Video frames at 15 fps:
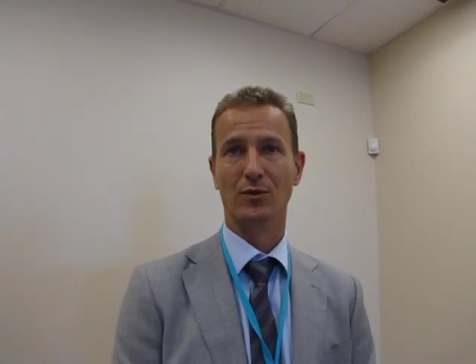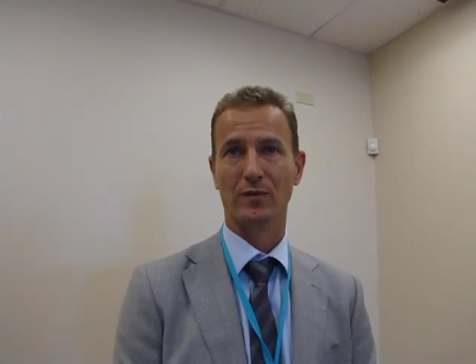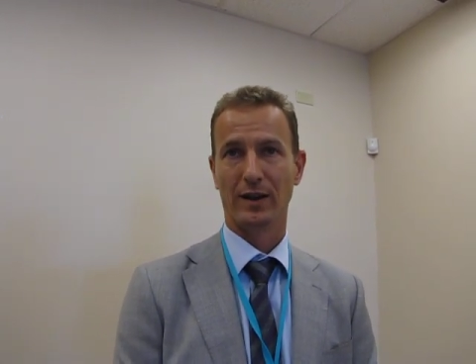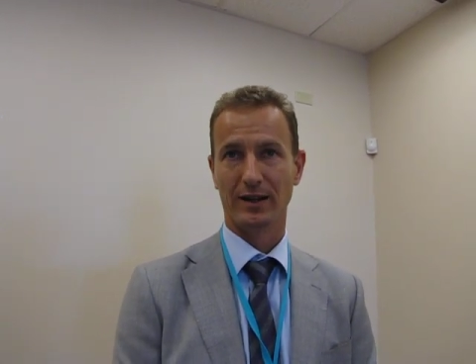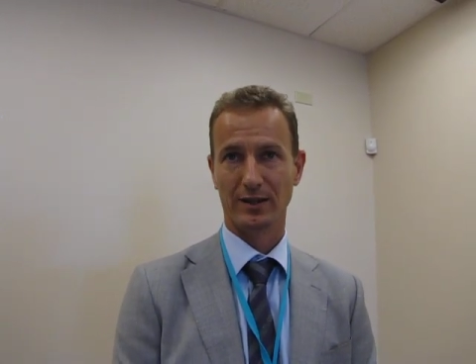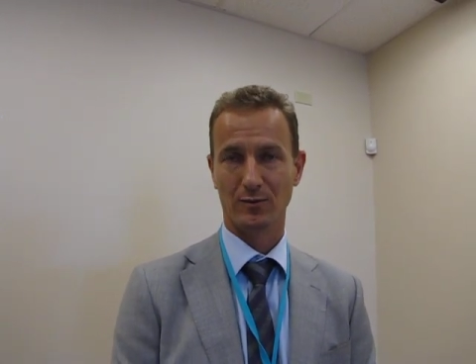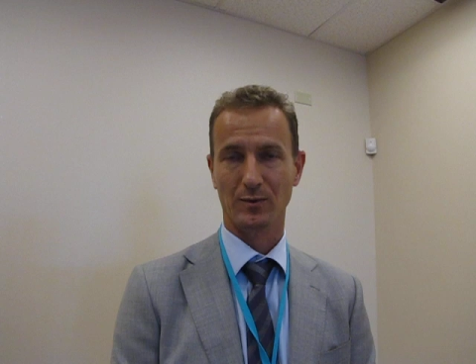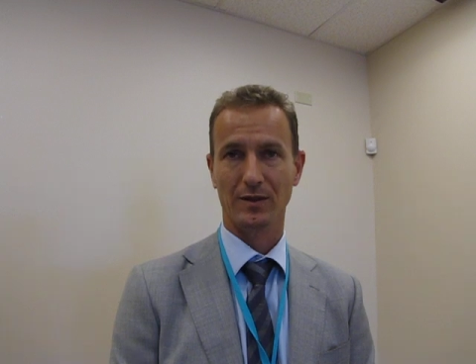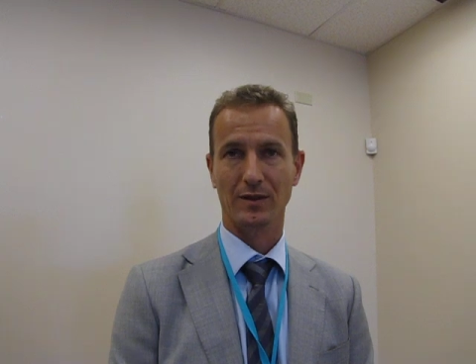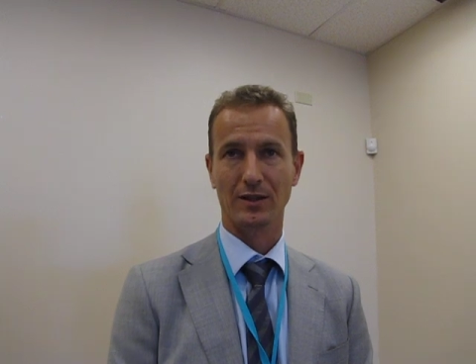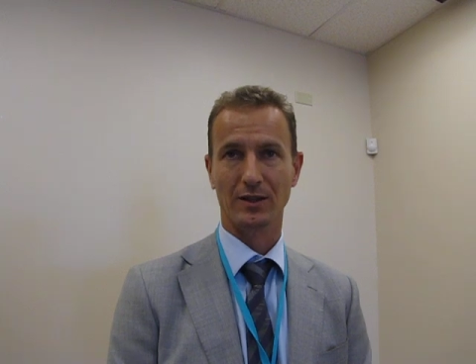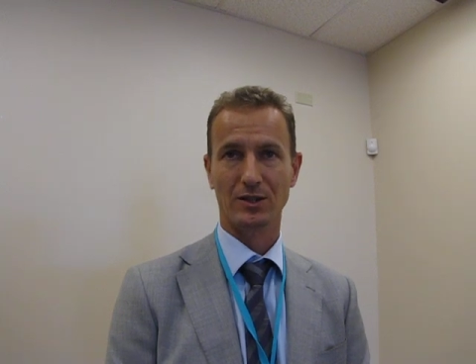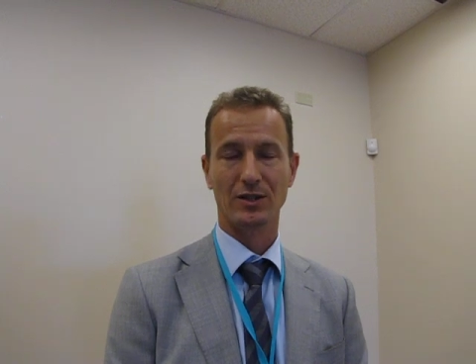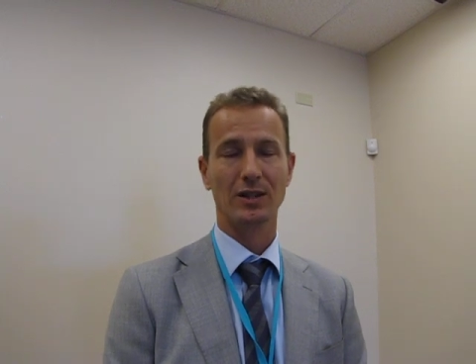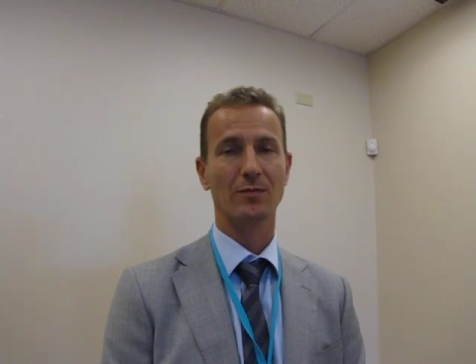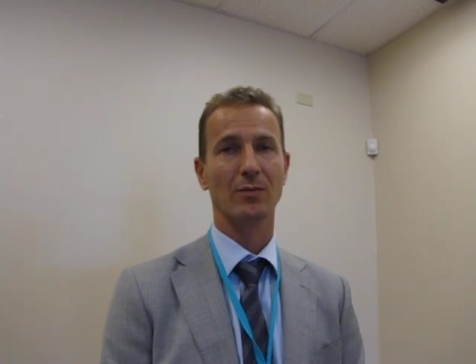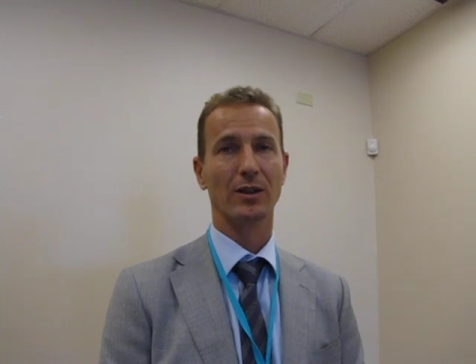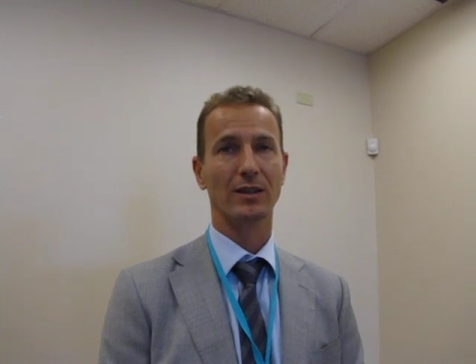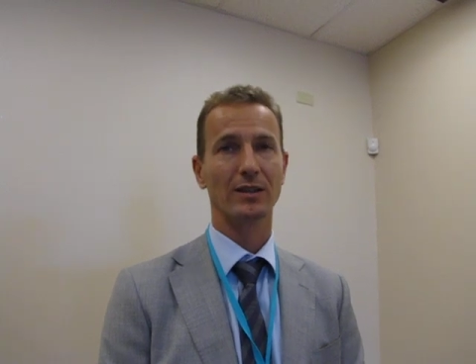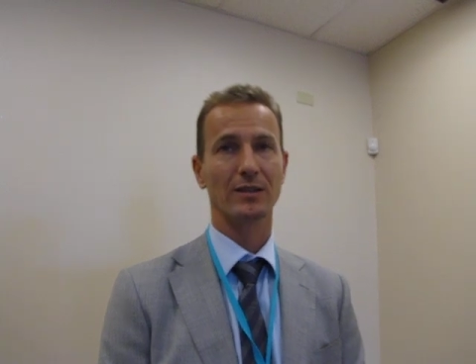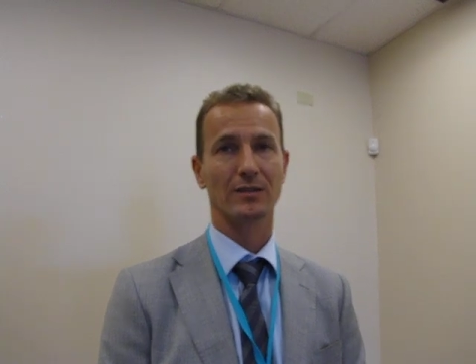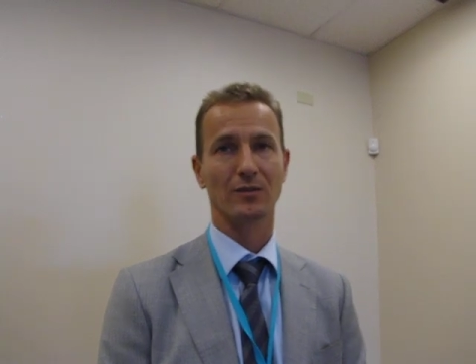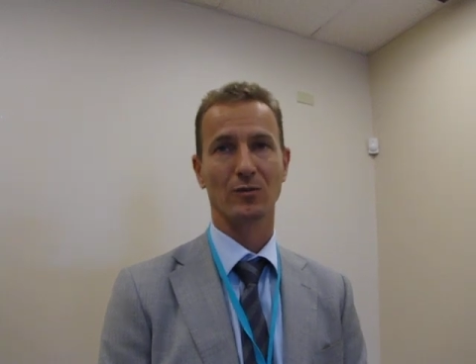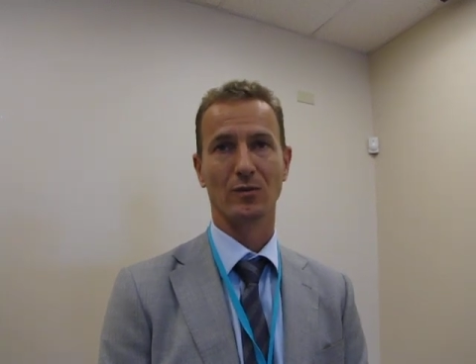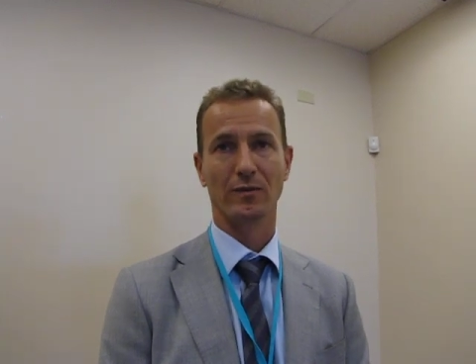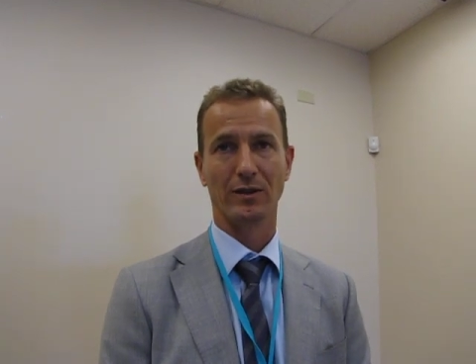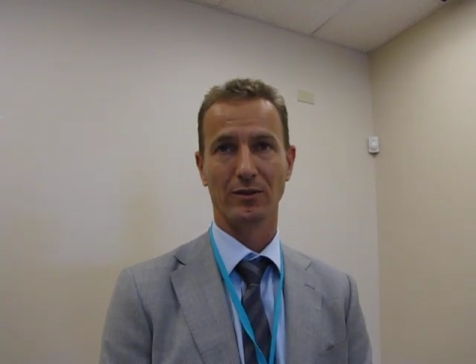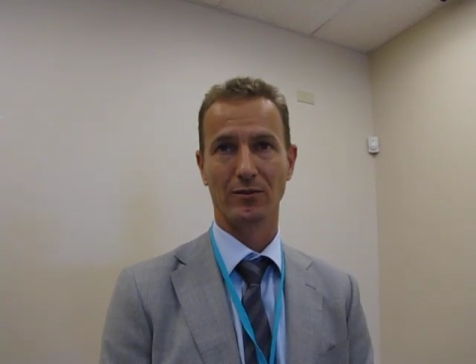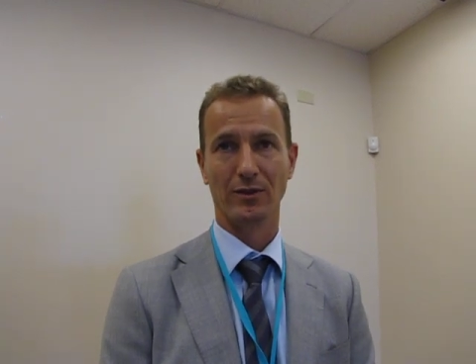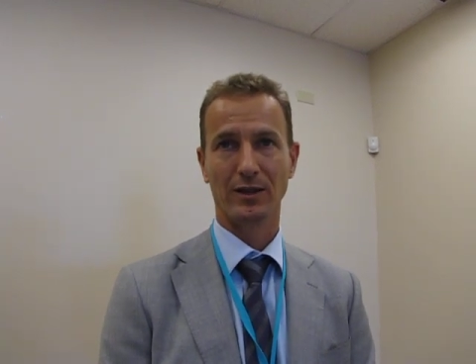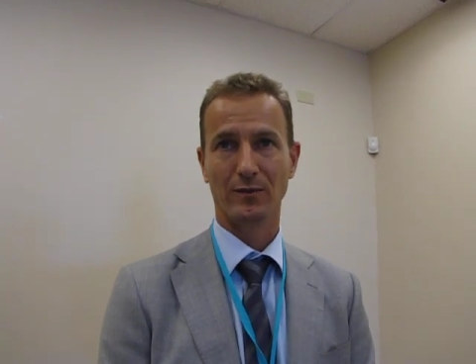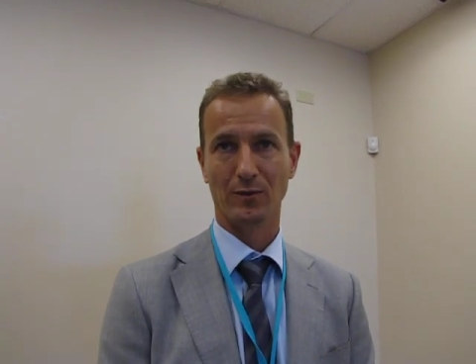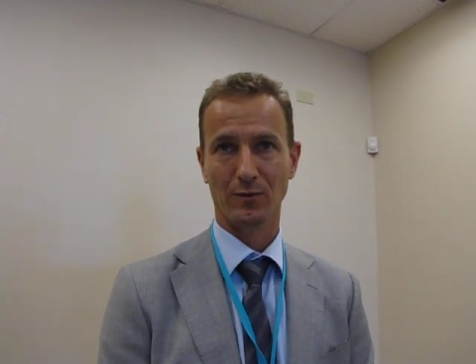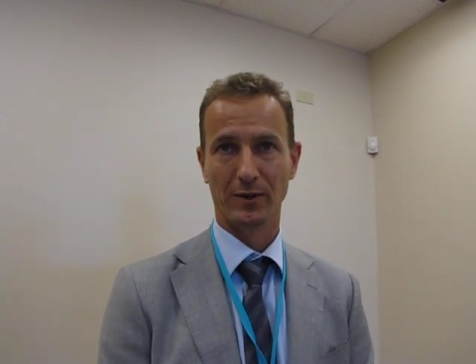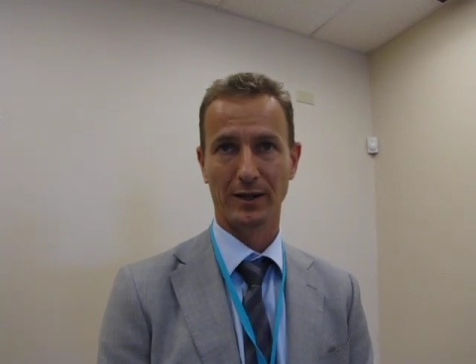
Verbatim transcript: provide us with the seed money, so we're very grateful for